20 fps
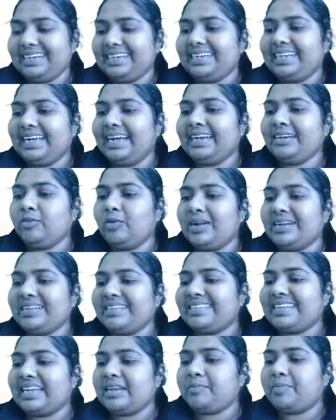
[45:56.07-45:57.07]
Done? Once
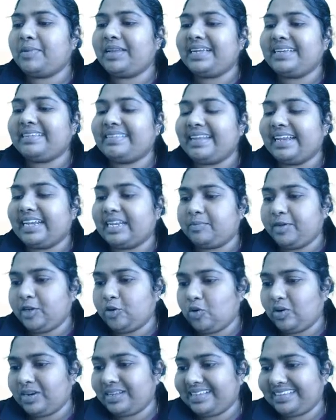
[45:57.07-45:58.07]
done, please let me
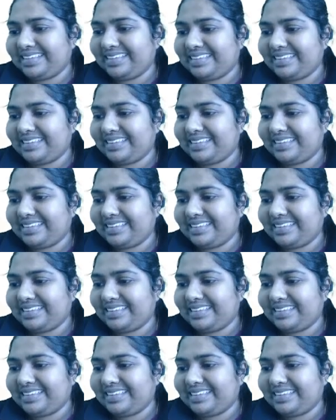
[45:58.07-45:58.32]
know on this.